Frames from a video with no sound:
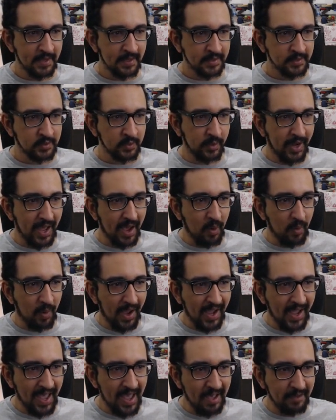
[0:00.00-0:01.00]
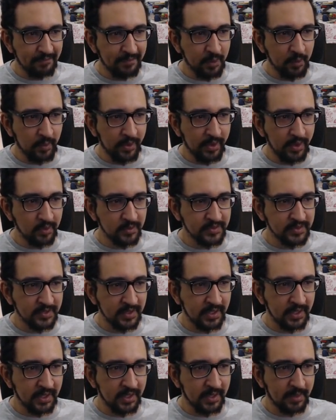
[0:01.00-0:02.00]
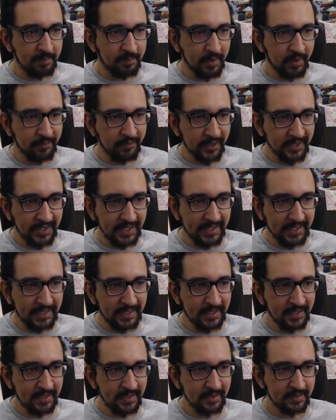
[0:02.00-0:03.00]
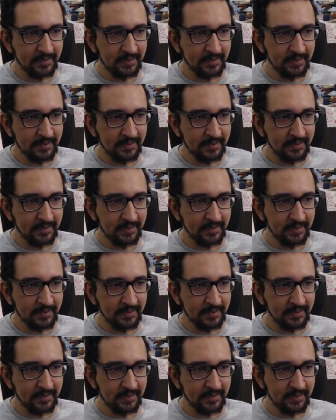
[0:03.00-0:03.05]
So now I have the wheels perfectly